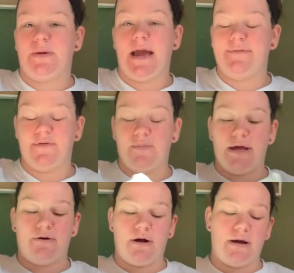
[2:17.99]
We have them
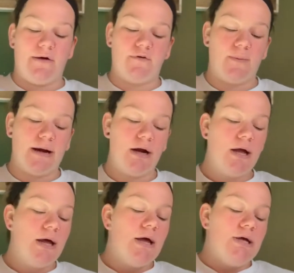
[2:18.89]
laying around everywhere.
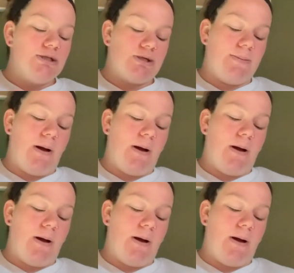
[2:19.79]
So I